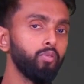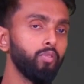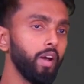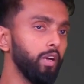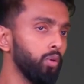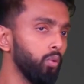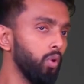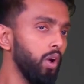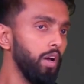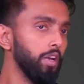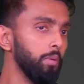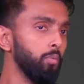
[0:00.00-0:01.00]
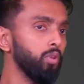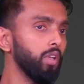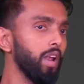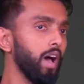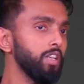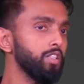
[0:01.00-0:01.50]
with 52. Remove
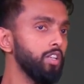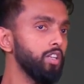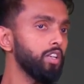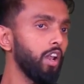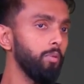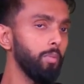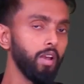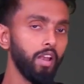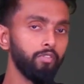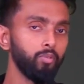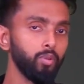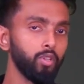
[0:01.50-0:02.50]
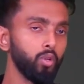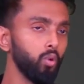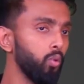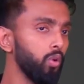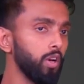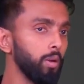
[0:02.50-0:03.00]
the last digit, I'll be left with
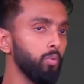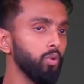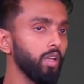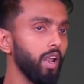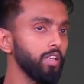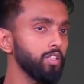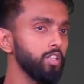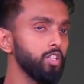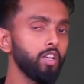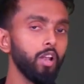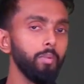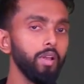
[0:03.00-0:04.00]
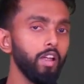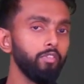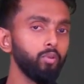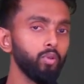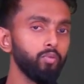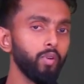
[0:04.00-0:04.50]
2. Remove the last digit, I'll be
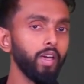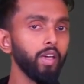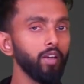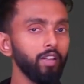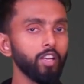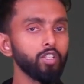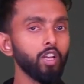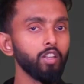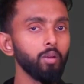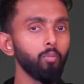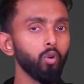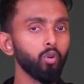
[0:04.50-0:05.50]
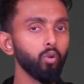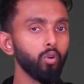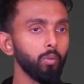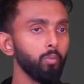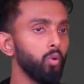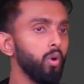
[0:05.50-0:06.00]
left with 5. There is nothing more to
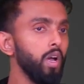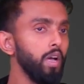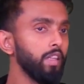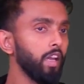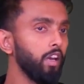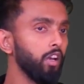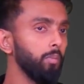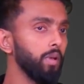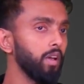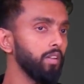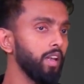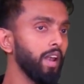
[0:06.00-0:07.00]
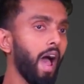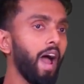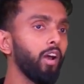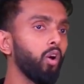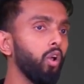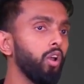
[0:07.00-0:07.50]
remove. Then
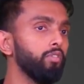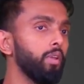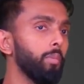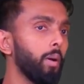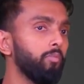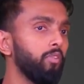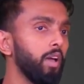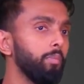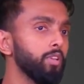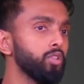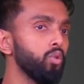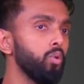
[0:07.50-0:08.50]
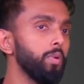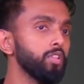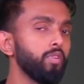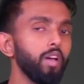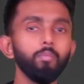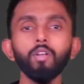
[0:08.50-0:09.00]
add all of them up. 5 plus 2
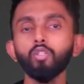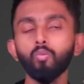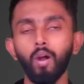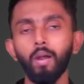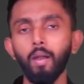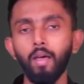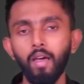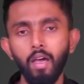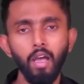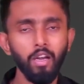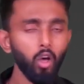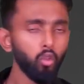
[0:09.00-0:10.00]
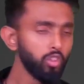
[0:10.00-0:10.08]
plus 5 plus 1. Now,